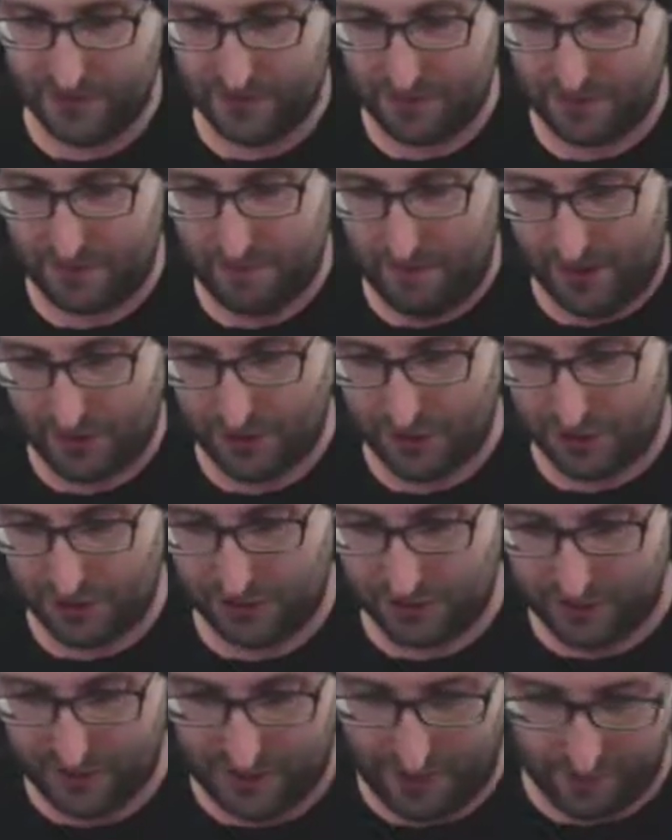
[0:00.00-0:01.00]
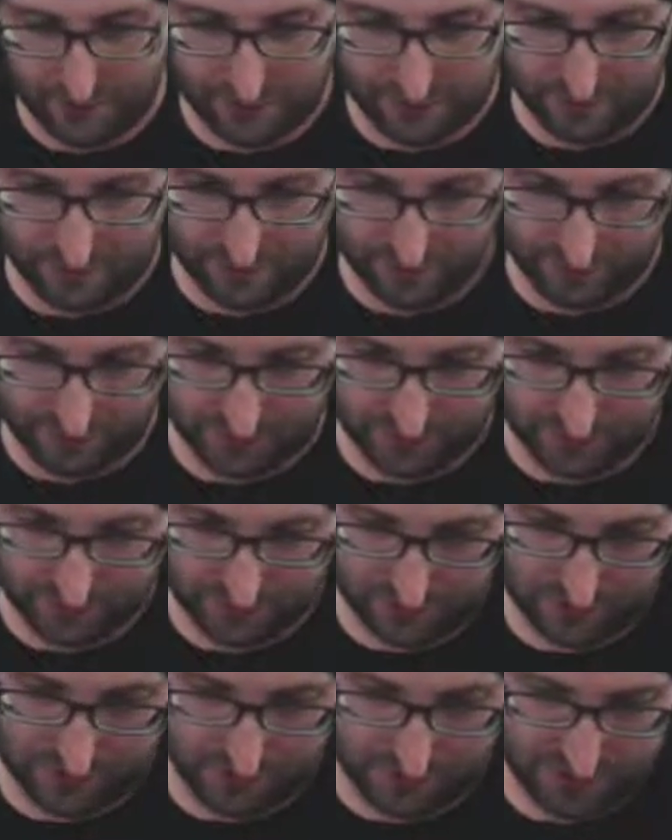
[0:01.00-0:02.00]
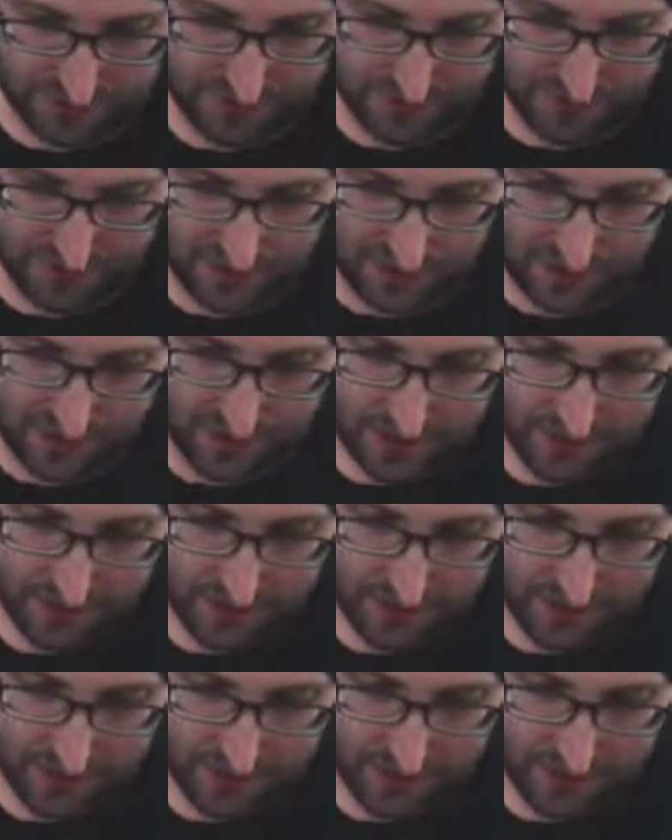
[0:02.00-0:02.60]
dimension and depth to it. You can see